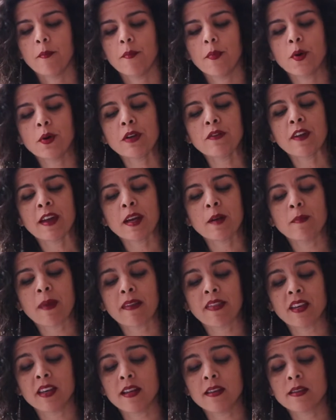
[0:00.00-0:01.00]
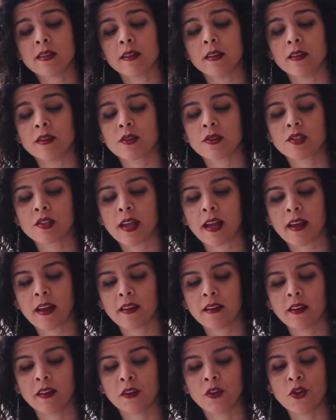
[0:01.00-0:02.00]
Motivated by the need to
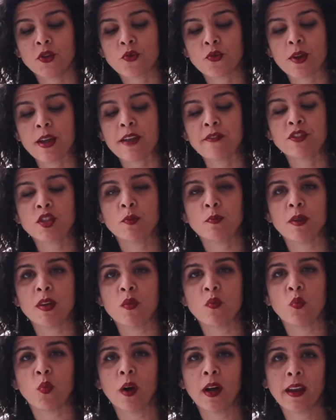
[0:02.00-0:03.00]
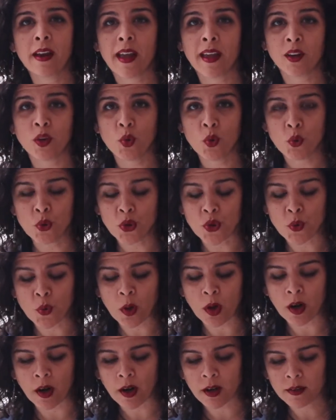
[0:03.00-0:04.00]
understand, you crave to be what and who
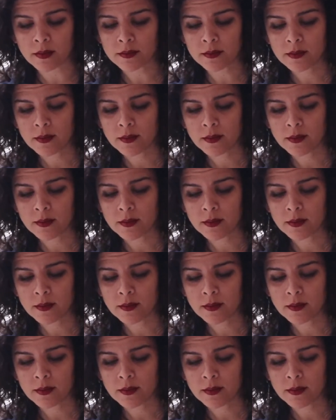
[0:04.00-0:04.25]
you are.